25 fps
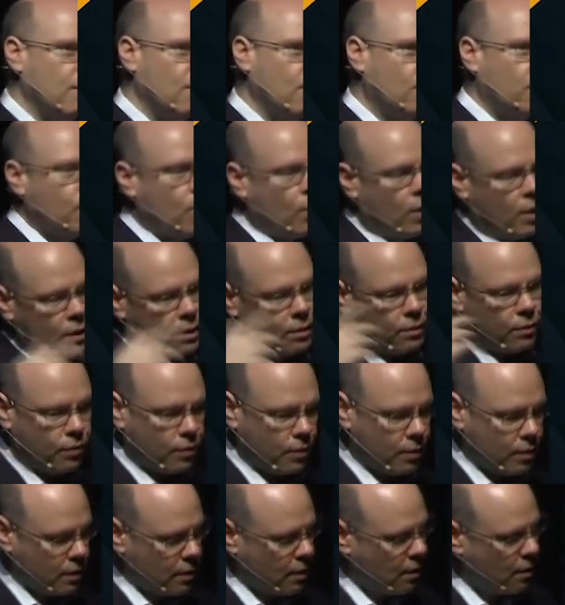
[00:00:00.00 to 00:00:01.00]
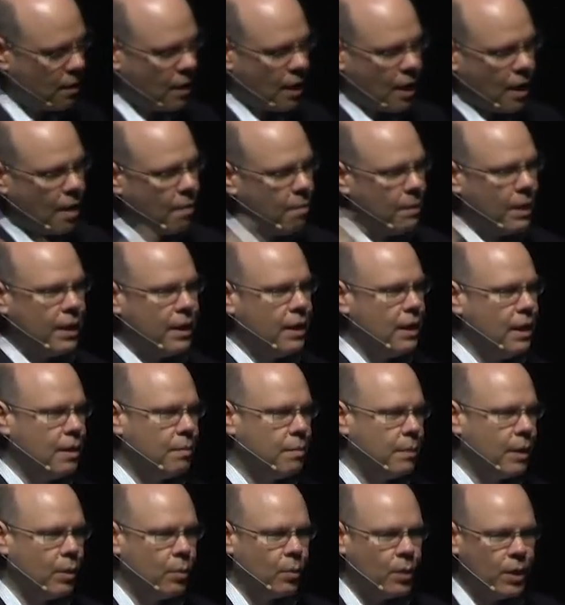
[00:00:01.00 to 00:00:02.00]
Of course, uh, I might eat
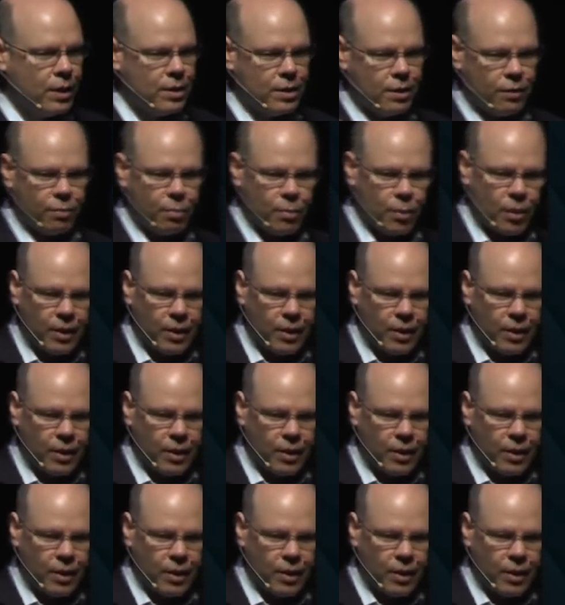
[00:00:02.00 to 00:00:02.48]
my words if more